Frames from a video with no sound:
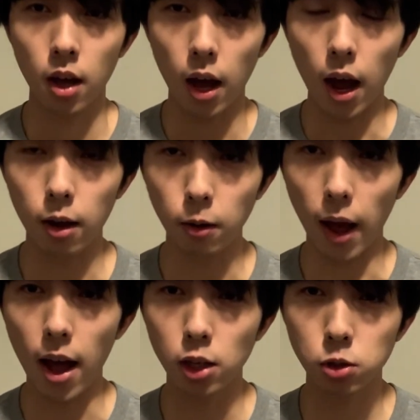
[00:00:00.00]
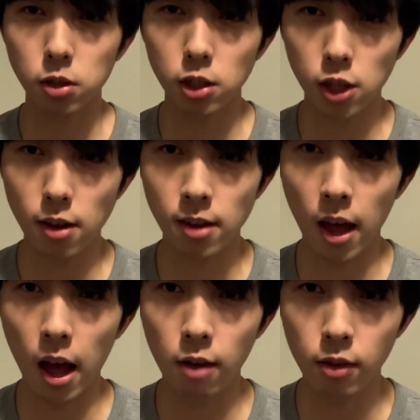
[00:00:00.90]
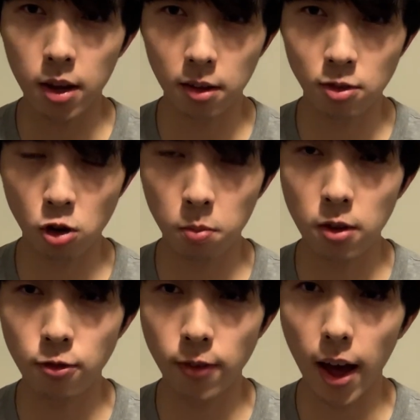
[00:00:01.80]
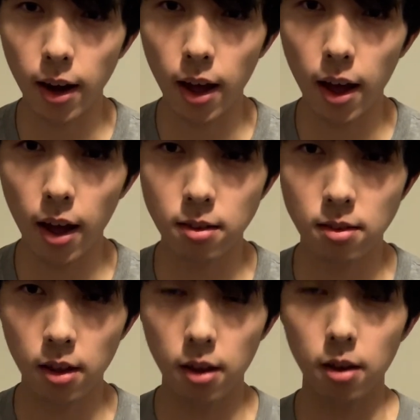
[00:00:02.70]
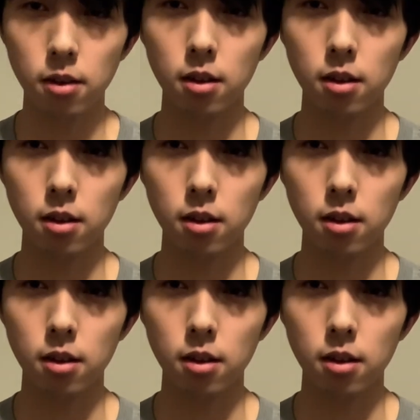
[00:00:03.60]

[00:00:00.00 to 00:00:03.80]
I actually just have an extremely fat ass and,